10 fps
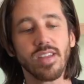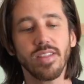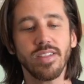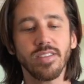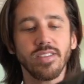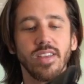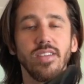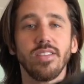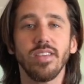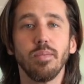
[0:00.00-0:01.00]
This
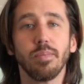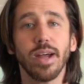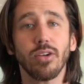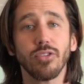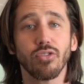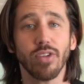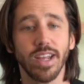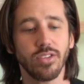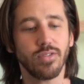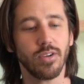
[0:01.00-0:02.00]
is the Bell
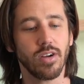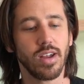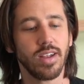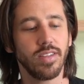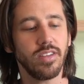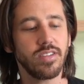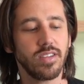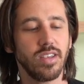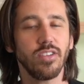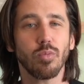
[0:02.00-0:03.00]
Transfer.
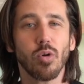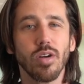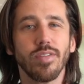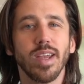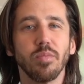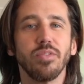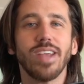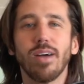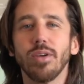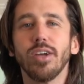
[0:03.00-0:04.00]
This is more of a
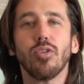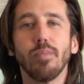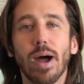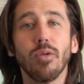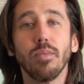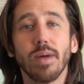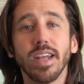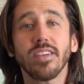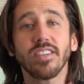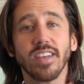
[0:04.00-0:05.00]
downhill mountain
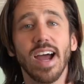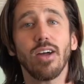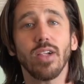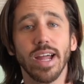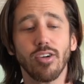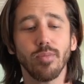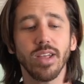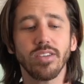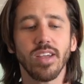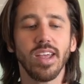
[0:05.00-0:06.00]
bike style
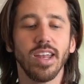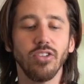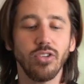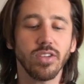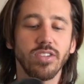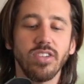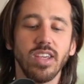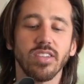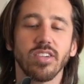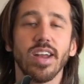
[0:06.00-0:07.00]
helmet, and as you can
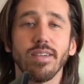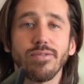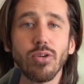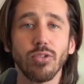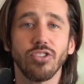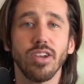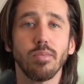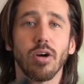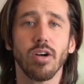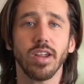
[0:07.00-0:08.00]
see, it's got a full
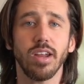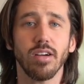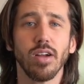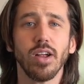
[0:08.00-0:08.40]
chin bar here,